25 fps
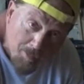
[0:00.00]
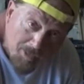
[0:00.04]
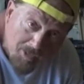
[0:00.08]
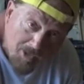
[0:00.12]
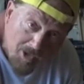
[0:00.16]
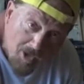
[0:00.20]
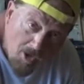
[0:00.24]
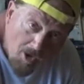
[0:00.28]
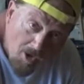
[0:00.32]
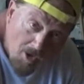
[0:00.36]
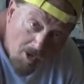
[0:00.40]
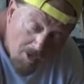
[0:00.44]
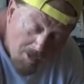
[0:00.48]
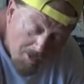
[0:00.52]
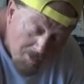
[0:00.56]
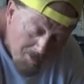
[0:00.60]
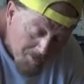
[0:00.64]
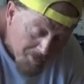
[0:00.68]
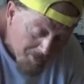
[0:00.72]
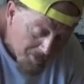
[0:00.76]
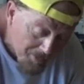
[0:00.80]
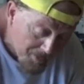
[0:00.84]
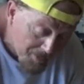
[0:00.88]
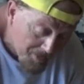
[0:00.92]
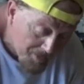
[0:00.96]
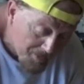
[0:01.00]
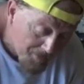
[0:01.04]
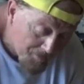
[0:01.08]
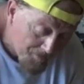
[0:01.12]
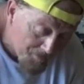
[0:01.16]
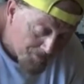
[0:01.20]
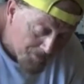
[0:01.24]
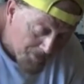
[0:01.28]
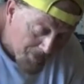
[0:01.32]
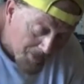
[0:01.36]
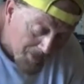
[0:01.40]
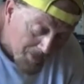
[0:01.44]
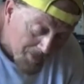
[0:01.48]
of the car.
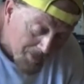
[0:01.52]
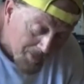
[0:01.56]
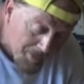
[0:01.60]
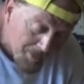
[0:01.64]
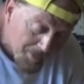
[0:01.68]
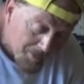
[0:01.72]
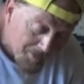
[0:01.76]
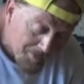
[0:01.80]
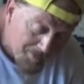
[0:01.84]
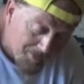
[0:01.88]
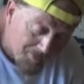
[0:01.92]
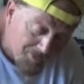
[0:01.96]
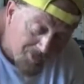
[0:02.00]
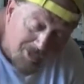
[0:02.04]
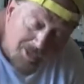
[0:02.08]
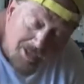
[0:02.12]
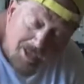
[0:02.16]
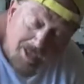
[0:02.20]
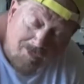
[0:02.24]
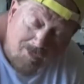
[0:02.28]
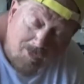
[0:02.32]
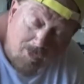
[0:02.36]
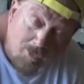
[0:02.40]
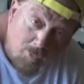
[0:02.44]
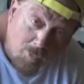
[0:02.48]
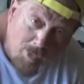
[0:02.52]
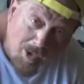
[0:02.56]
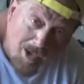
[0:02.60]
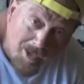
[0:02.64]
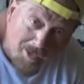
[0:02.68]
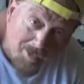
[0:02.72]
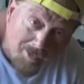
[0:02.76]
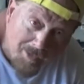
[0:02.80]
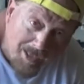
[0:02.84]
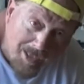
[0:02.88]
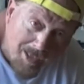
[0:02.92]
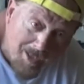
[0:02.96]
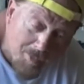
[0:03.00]
Disconnect the
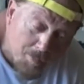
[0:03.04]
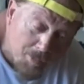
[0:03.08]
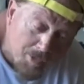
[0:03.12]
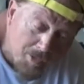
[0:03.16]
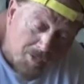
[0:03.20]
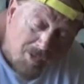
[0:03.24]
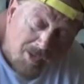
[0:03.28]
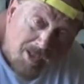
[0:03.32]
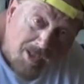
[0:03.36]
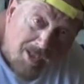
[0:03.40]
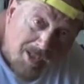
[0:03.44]
throttle cable,